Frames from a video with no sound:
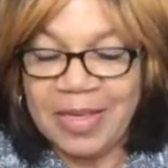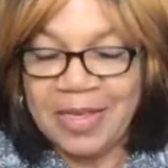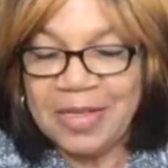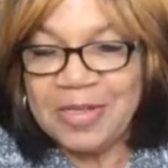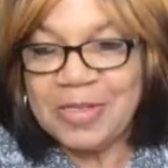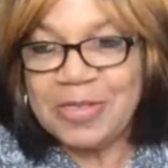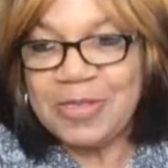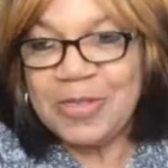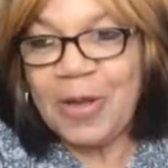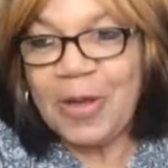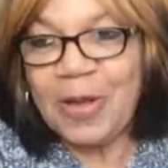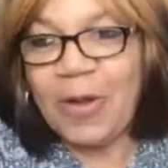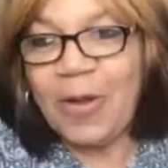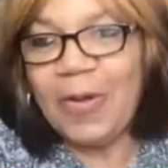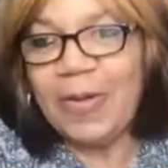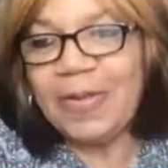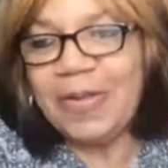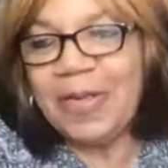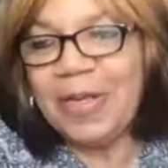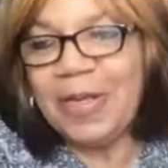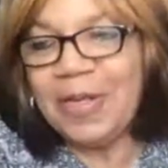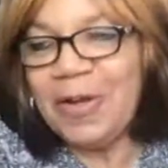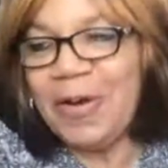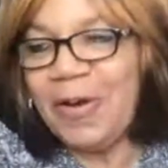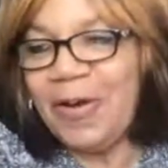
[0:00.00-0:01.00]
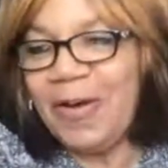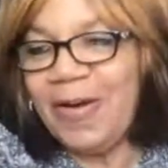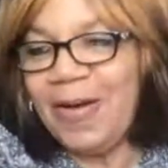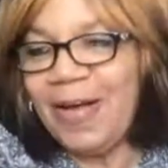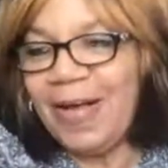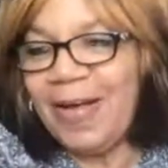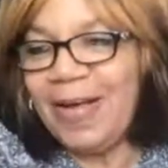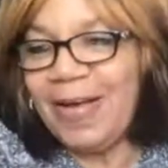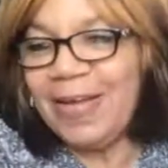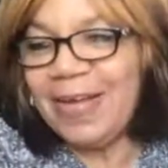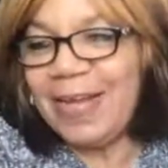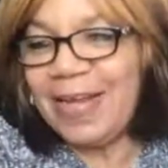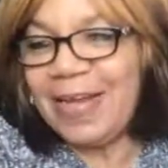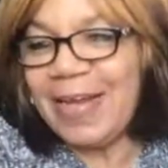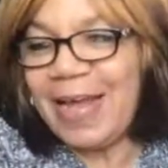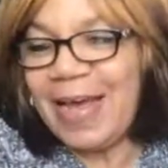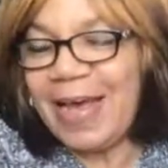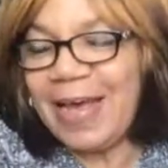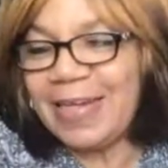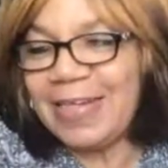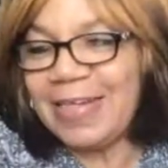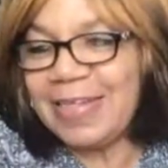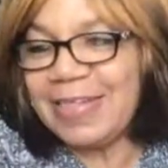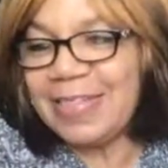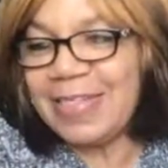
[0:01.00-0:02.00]
So, you know, all of
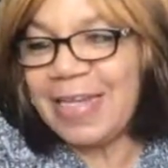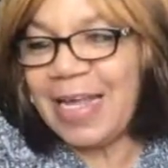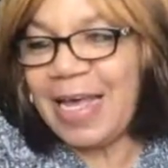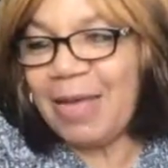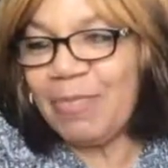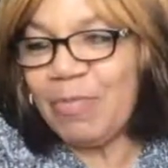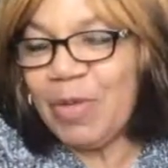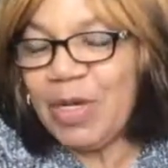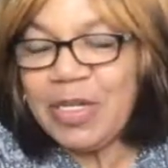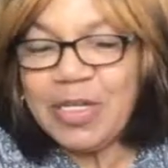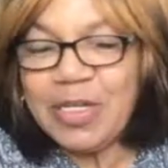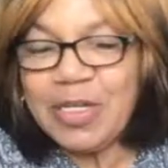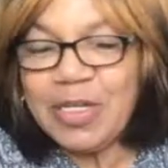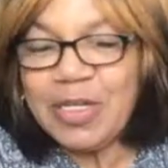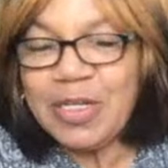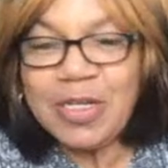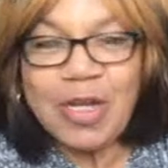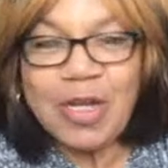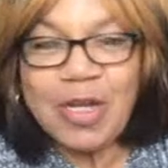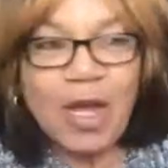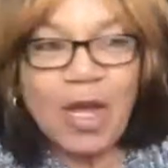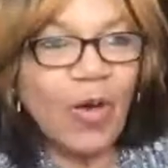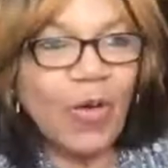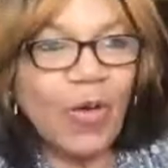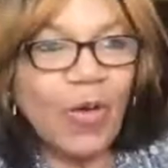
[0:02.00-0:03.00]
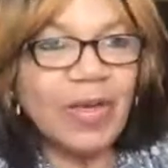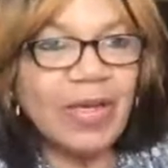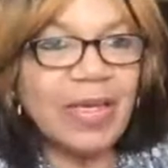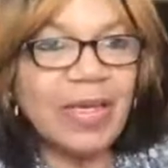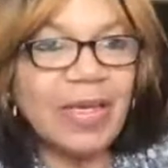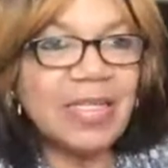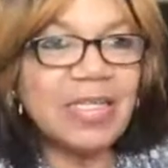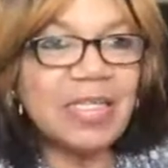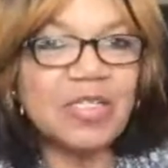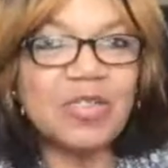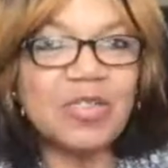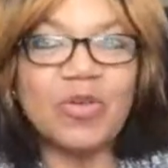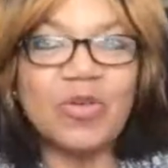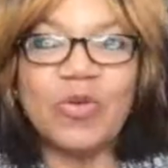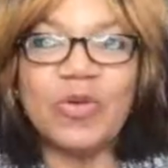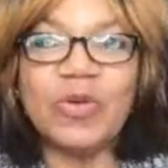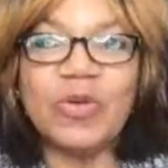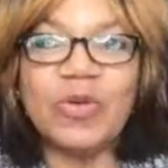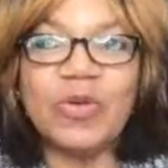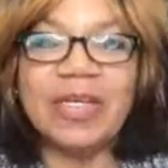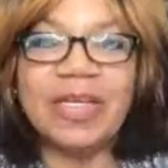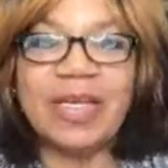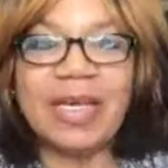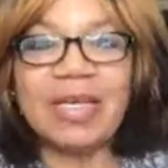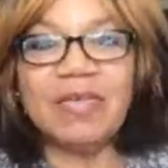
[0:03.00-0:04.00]
that is like, but no, it is good
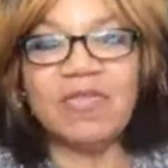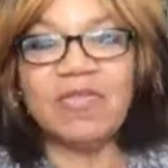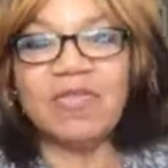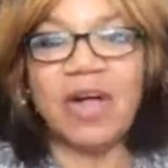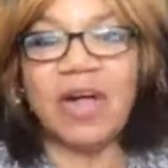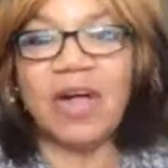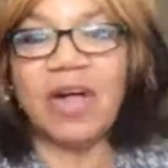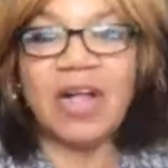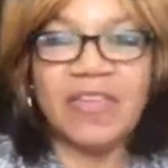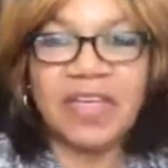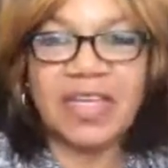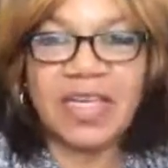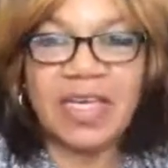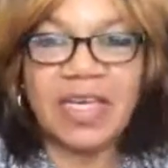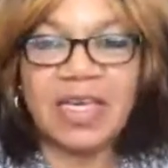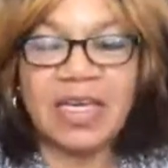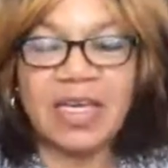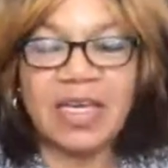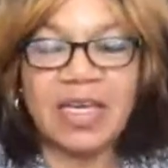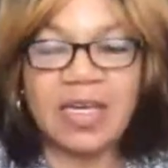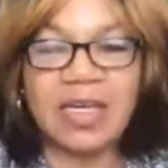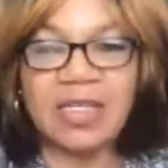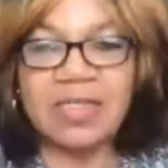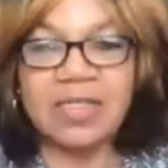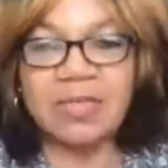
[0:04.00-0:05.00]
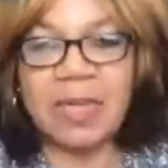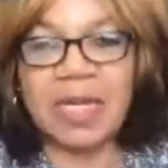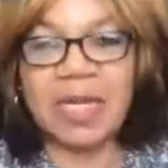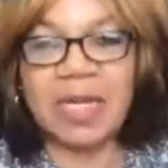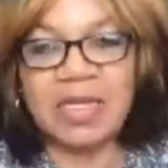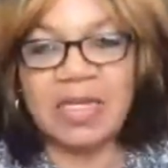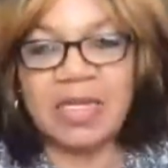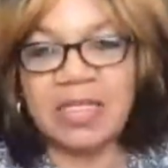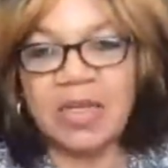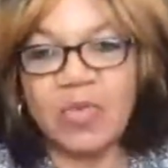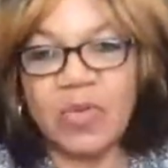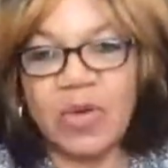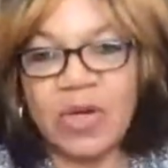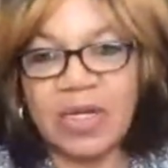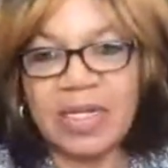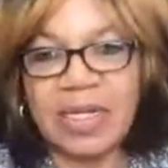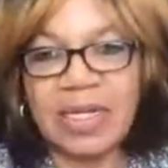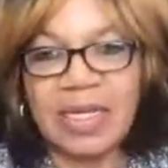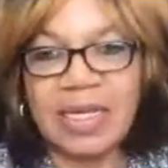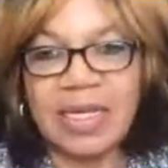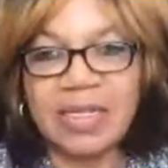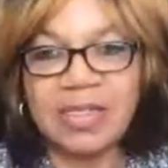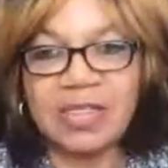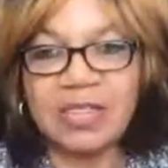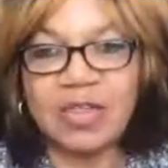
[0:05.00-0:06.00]
you involve your kids because you want the
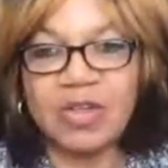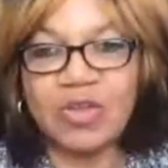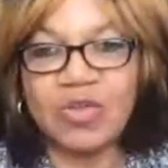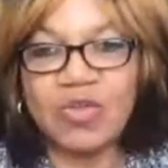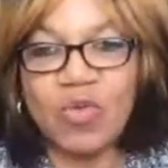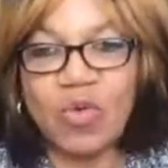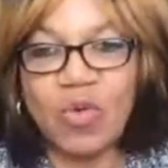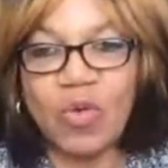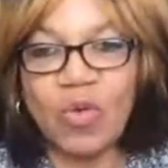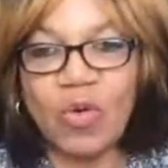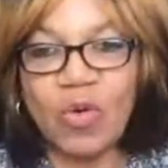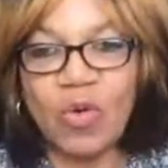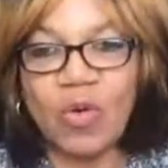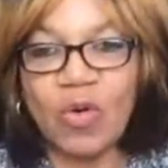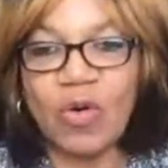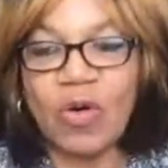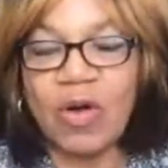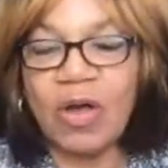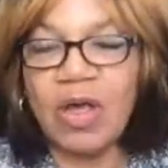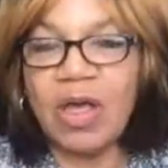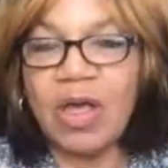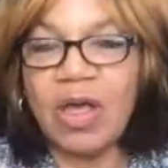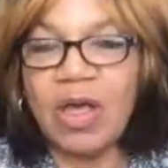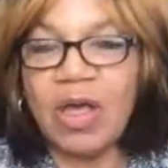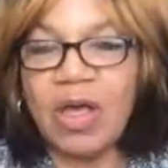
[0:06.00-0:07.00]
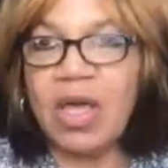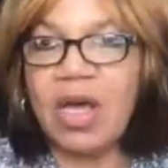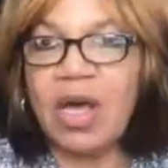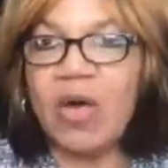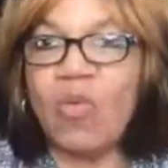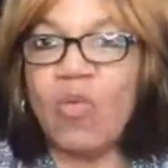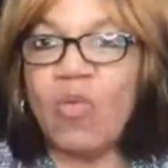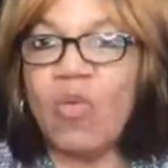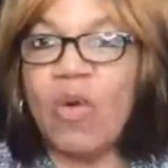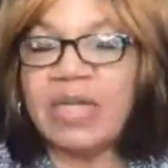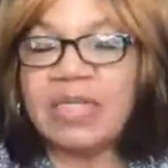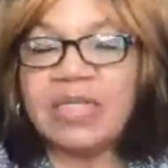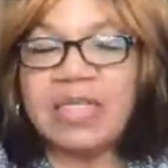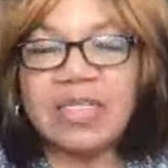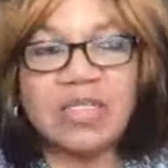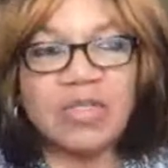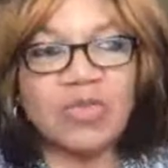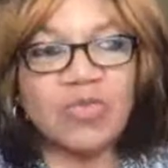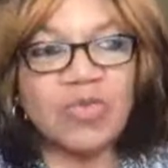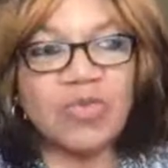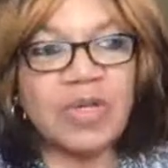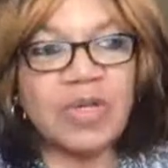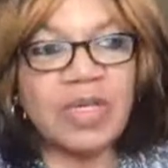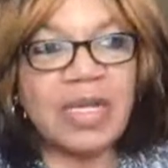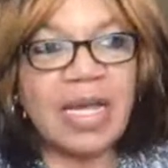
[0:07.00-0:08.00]
kids to know what is
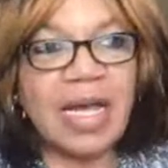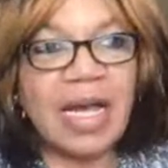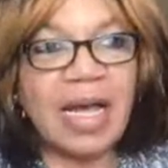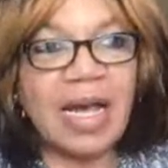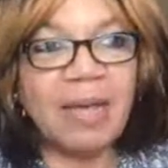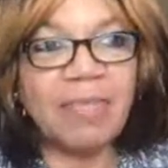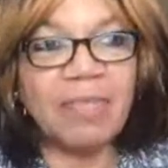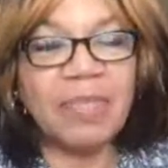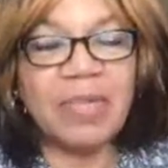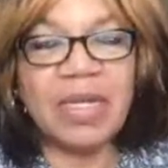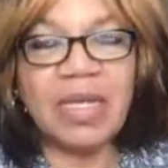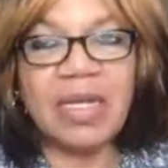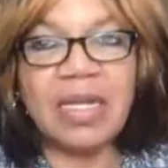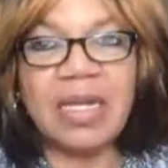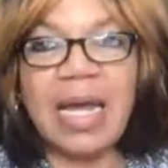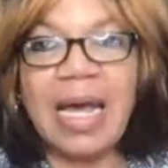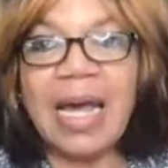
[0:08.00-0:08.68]
really happening.